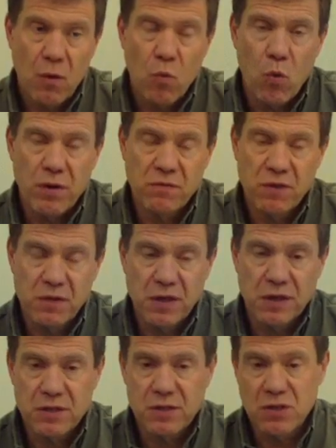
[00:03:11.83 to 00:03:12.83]
One of the
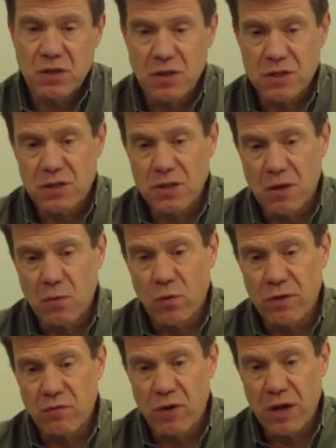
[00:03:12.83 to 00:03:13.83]
things that
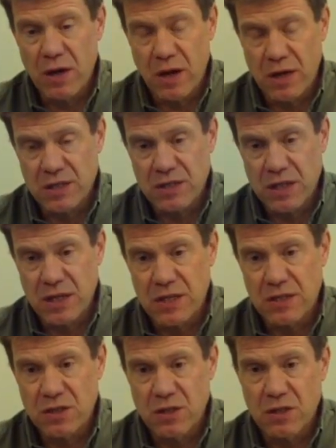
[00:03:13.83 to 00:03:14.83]
we've realised
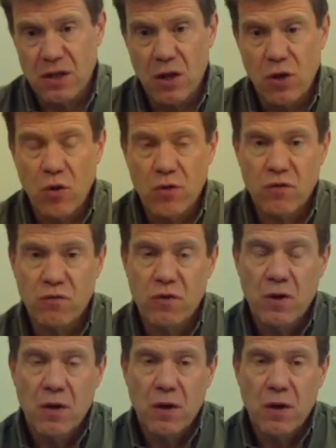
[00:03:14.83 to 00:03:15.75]
is that a lot of